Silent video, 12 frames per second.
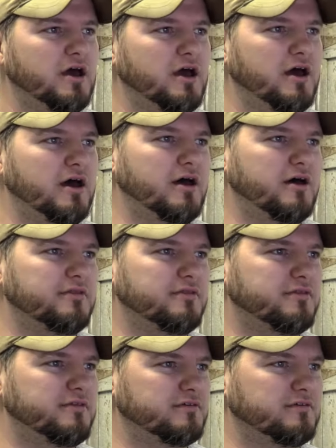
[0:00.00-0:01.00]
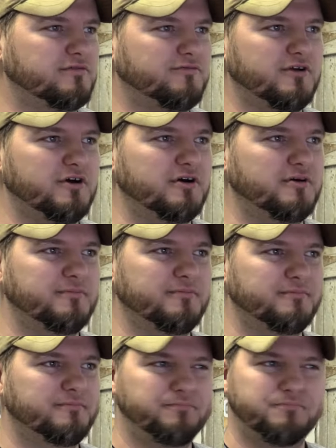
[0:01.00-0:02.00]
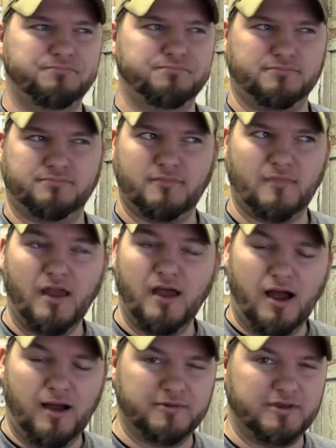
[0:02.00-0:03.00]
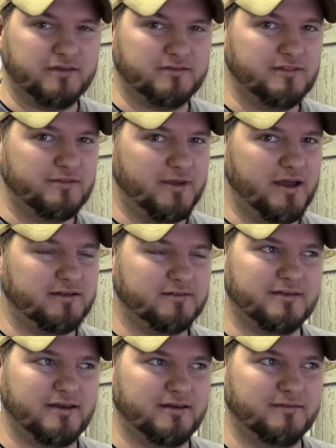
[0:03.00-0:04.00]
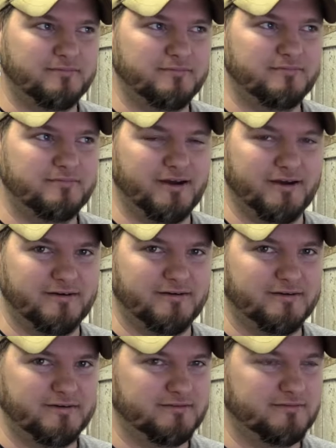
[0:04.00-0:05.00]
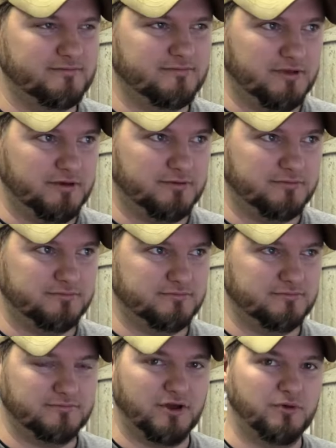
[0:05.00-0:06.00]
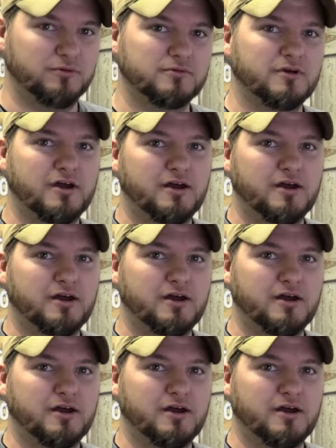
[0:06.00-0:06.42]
This is from, I'm guessing the band's name here, so don't